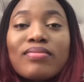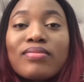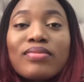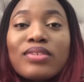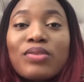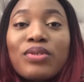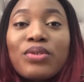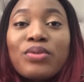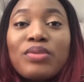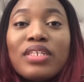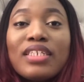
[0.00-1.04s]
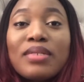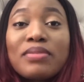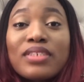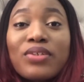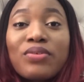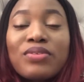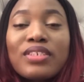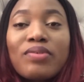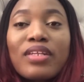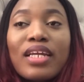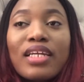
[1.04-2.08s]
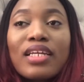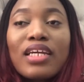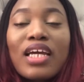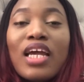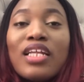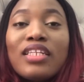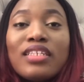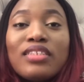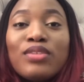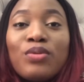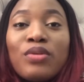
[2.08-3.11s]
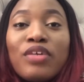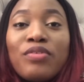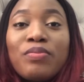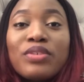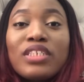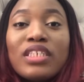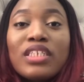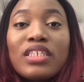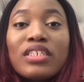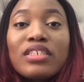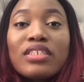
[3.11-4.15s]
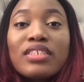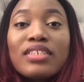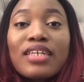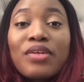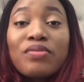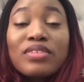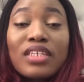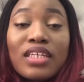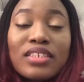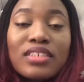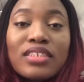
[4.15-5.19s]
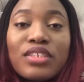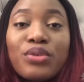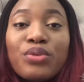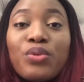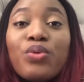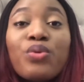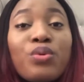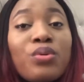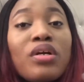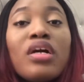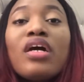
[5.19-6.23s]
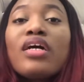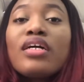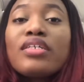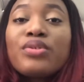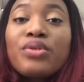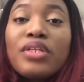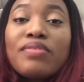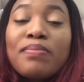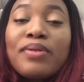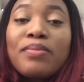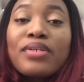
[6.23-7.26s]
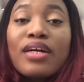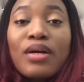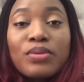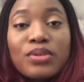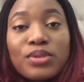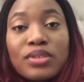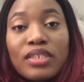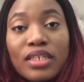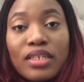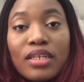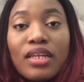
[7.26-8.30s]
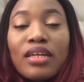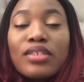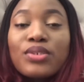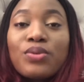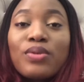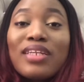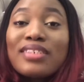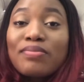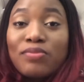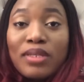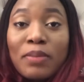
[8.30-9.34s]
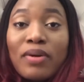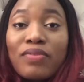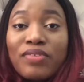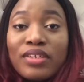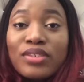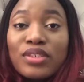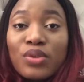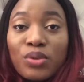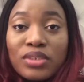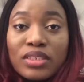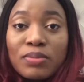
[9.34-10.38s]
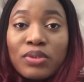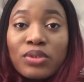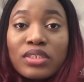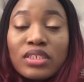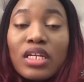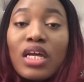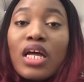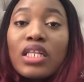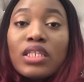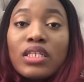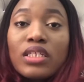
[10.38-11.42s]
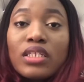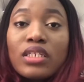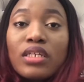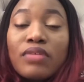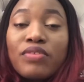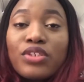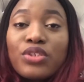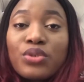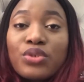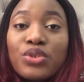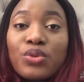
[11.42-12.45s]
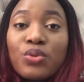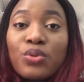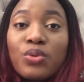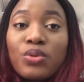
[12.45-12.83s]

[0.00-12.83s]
not really themselves. They were like, everybody is kind of tense. They don't know who is going to leave the Big Brother house today. So let's keep our fingers crossed, because the eviction show